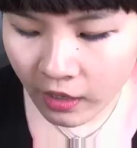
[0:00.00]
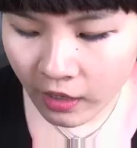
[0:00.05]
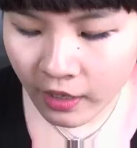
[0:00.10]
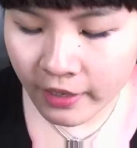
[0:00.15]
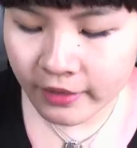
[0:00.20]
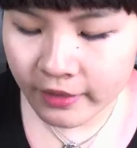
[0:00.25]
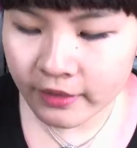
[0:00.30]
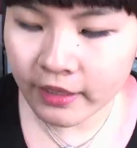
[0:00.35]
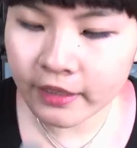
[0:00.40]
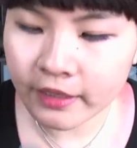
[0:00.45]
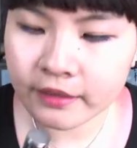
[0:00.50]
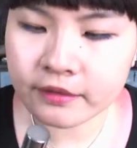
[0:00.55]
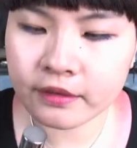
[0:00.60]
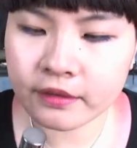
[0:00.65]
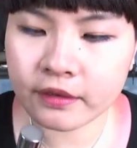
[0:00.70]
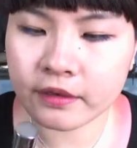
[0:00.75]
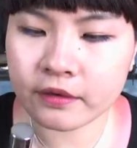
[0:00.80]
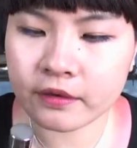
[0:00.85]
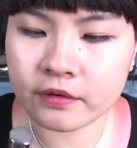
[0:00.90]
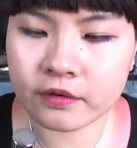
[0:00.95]
I like
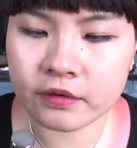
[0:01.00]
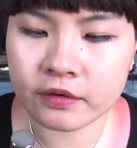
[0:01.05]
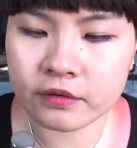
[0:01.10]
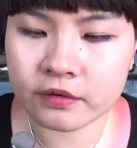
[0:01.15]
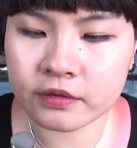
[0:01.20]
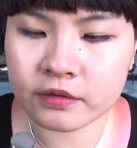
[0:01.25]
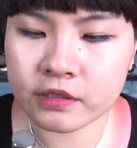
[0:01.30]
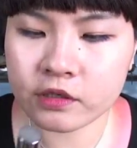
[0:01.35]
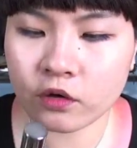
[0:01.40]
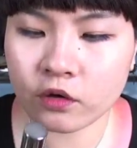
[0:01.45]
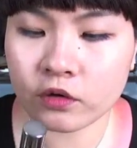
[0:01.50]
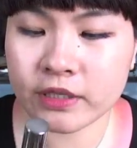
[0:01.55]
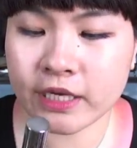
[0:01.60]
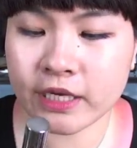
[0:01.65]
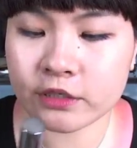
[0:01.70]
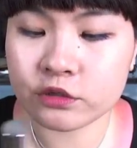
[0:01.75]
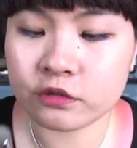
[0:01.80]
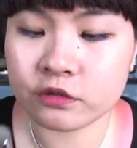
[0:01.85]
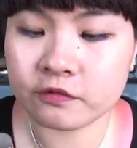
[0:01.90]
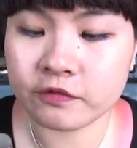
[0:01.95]
their the All
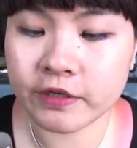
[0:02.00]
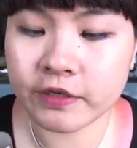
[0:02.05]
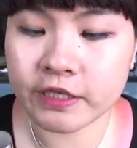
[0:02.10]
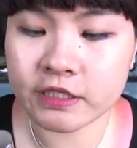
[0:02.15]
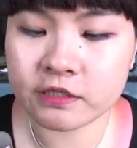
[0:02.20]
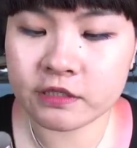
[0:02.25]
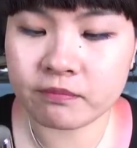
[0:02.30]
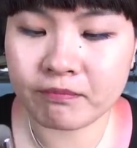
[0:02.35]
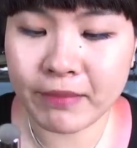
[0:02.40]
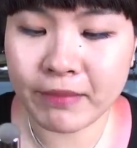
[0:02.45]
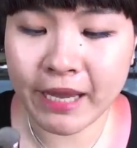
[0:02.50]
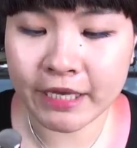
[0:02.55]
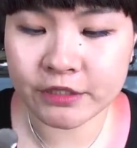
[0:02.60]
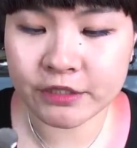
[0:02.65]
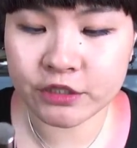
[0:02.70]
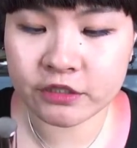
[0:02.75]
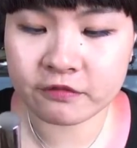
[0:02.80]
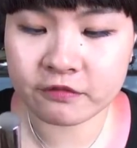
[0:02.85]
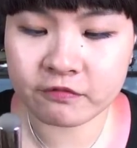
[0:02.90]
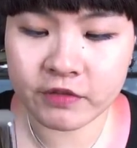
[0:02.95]
Natural Face
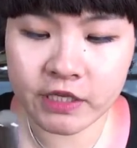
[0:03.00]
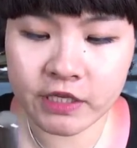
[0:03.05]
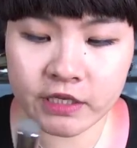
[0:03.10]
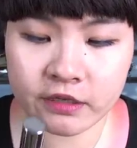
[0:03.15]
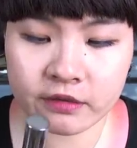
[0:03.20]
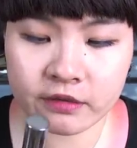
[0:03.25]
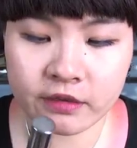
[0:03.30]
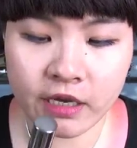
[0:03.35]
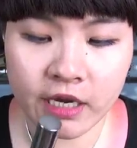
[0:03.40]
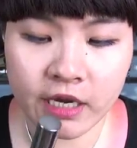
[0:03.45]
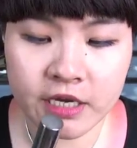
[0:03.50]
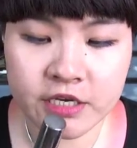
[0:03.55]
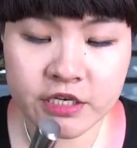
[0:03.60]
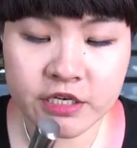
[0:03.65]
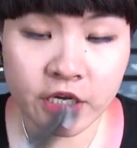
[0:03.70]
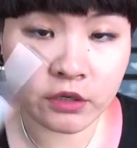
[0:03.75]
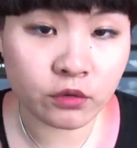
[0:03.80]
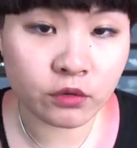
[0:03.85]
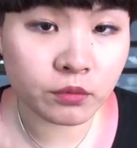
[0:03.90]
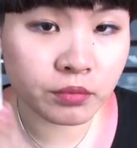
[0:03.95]
Magic Vegan
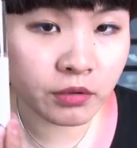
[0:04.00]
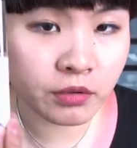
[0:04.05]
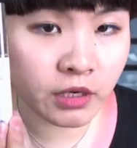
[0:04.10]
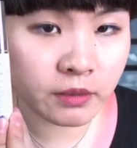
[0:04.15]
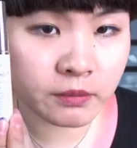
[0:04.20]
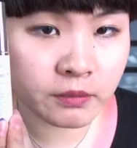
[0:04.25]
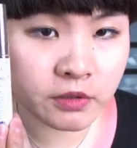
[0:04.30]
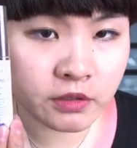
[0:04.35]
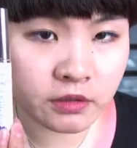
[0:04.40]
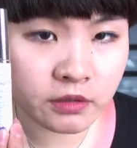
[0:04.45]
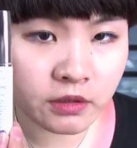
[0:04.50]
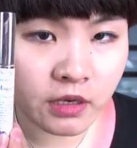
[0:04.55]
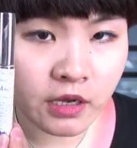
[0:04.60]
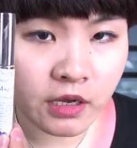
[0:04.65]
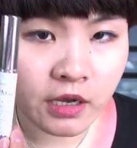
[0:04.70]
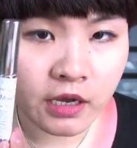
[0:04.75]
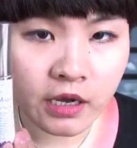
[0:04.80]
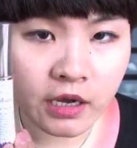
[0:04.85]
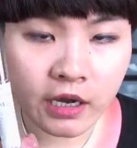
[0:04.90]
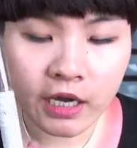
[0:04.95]
Eyeshadow Primer.
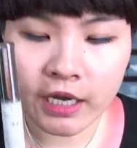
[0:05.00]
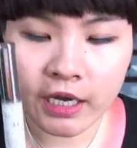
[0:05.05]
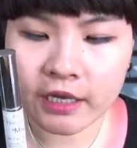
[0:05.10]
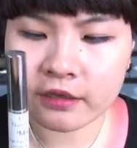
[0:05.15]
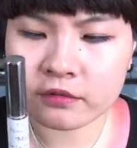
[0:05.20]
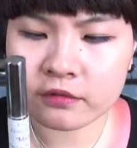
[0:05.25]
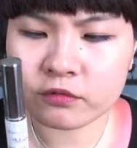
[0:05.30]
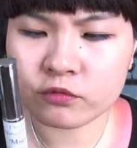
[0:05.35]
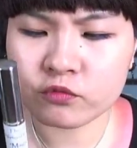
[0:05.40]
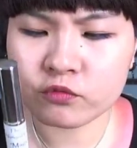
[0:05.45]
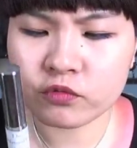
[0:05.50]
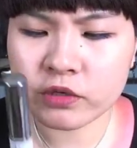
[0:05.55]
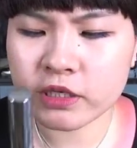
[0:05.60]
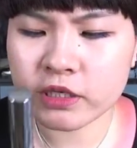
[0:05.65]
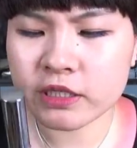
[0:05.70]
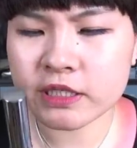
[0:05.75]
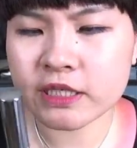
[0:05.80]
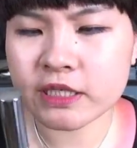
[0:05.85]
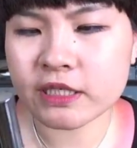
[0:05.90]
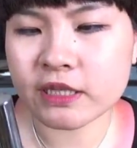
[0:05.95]
I
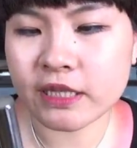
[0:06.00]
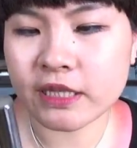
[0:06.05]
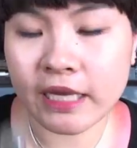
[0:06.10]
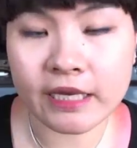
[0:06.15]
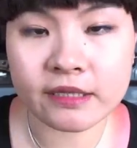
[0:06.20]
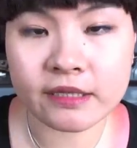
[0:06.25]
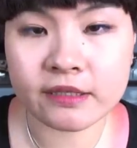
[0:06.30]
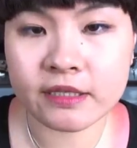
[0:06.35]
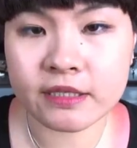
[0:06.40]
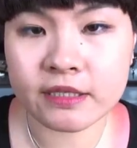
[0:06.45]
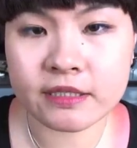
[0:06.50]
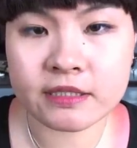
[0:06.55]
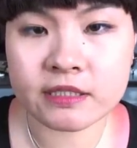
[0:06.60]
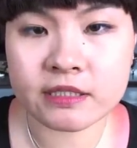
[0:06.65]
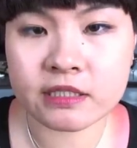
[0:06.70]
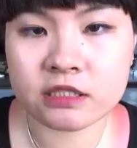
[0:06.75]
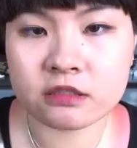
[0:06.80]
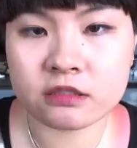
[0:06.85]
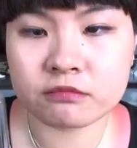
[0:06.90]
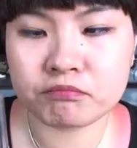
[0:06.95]
really like
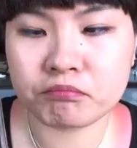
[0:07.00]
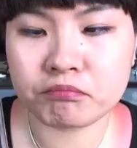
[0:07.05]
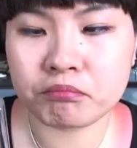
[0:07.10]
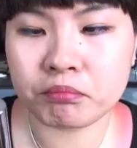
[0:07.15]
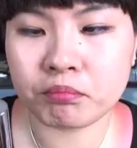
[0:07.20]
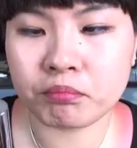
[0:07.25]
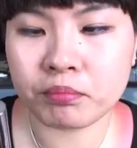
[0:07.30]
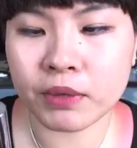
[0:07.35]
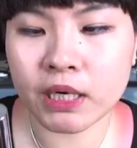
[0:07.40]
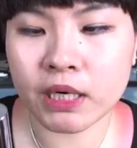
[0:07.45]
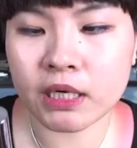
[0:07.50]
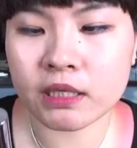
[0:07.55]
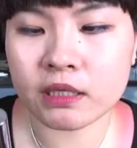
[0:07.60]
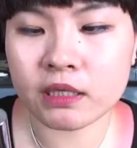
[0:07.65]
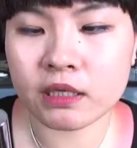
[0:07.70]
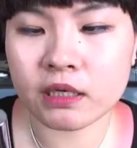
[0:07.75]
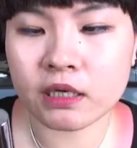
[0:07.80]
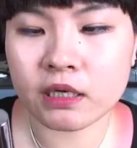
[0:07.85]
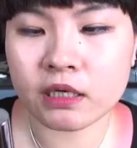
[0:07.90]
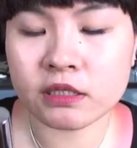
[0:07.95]
this, but
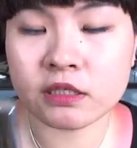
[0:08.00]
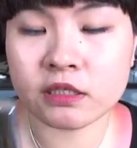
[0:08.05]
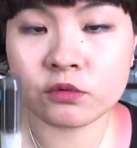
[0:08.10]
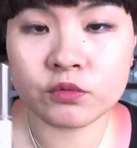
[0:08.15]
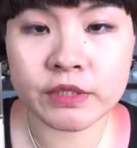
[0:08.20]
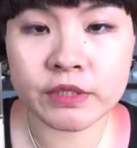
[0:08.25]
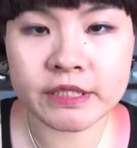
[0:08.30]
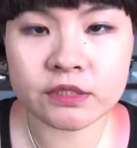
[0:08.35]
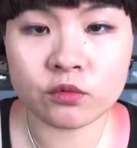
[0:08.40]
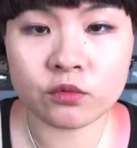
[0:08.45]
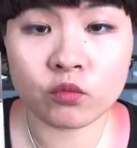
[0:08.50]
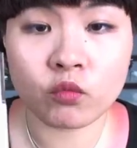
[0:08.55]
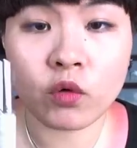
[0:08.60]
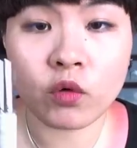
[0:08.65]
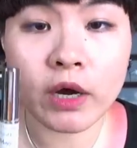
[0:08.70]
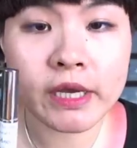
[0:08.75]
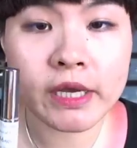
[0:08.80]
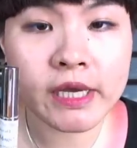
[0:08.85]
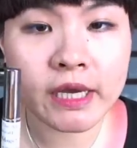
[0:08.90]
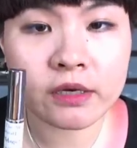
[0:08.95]
the reason
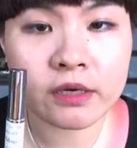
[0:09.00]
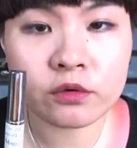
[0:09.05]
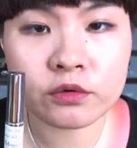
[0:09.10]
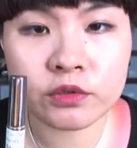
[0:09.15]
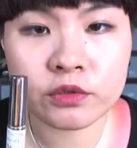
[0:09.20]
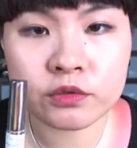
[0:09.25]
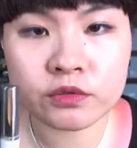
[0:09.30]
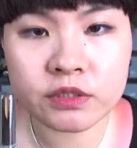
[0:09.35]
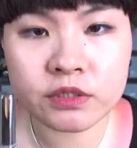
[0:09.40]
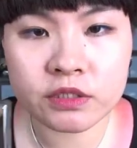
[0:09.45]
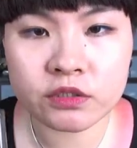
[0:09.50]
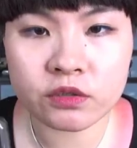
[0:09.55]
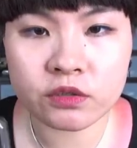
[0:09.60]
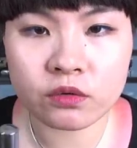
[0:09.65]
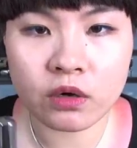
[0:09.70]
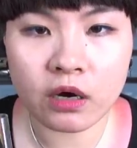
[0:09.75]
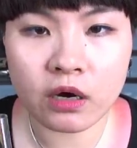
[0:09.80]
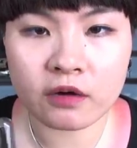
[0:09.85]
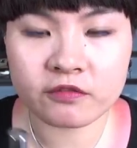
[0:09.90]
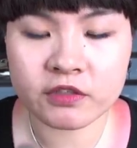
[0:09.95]
why I don't use it so
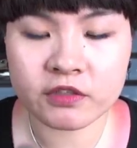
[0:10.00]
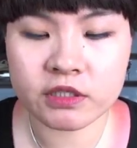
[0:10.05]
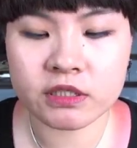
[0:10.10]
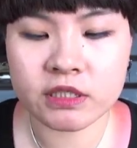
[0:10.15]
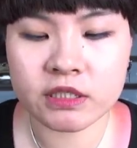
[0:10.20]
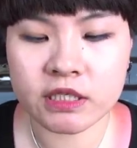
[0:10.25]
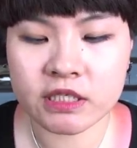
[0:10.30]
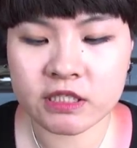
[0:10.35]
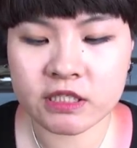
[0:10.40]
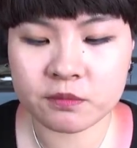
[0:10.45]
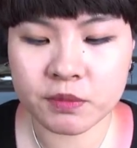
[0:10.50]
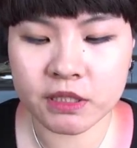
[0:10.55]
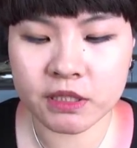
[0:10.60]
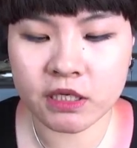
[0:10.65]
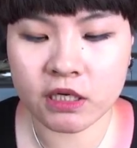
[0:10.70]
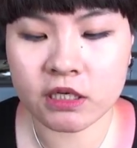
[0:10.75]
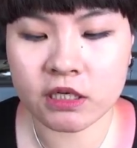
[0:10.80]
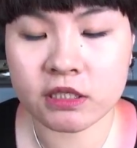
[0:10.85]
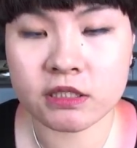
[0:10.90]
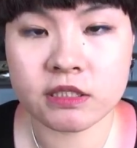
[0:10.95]
often is
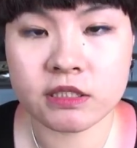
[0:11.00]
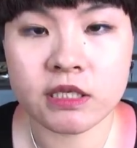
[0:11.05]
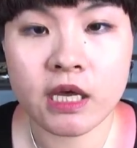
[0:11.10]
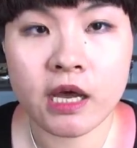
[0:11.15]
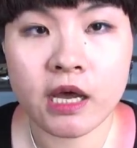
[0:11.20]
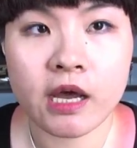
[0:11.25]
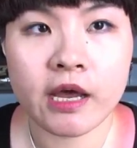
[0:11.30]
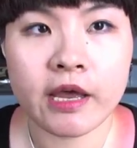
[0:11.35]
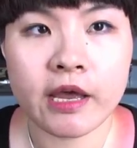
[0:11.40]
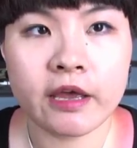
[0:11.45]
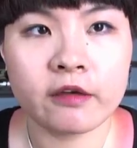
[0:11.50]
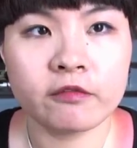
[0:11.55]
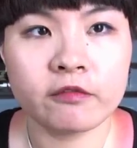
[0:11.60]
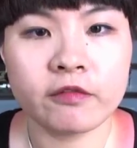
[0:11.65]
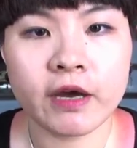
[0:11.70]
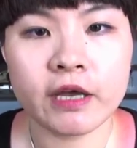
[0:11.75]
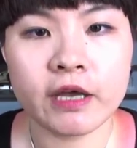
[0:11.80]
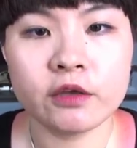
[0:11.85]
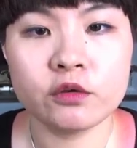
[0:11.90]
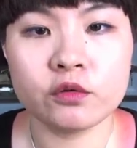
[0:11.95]
because if
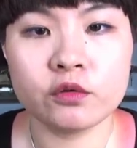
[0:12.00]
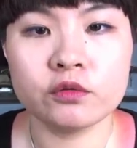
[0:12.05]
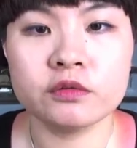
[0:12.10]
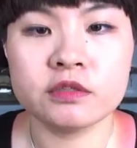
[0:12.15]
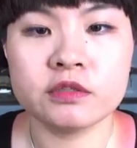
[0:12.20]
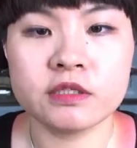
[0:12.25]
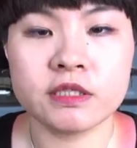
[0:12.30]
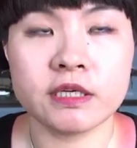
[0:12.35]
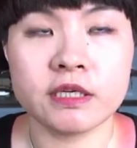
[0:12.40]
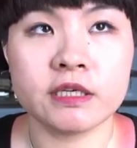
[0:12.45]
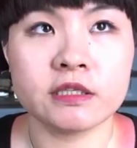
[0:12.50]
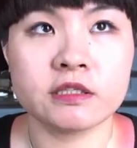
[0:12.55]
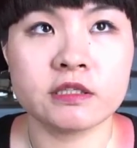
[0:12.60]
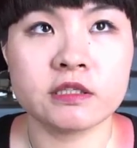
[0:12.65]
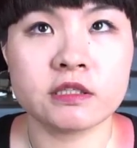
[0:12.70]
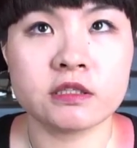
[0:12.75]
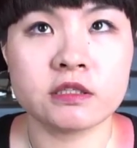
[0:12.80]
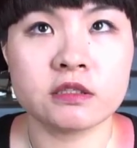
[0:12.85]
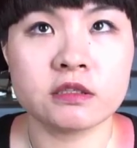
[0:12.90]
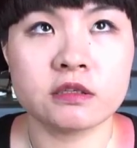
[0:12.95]
I use
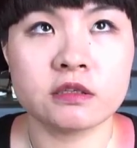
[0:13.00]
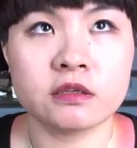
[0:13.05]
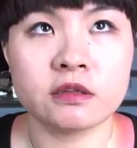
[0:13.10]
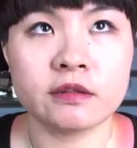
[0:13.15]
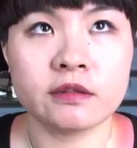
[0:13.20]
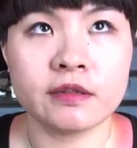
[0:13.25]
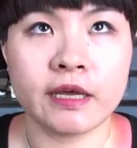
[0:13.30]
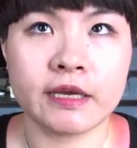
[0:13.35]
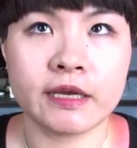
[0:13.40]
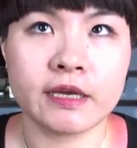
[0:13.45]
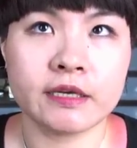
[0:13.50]
this, like